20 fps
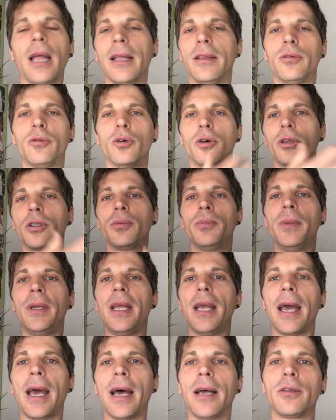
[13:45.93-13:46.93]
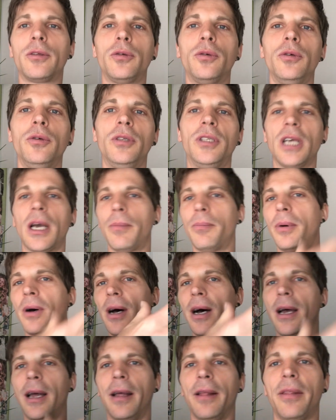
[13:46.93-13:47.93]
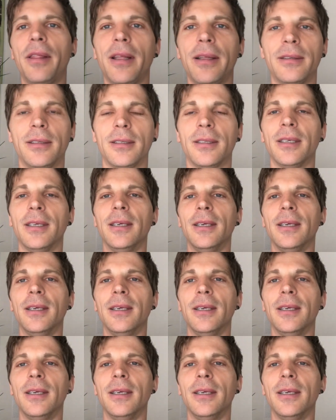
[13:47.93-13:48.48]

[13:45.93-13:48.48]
taught me how to jump higher. That's,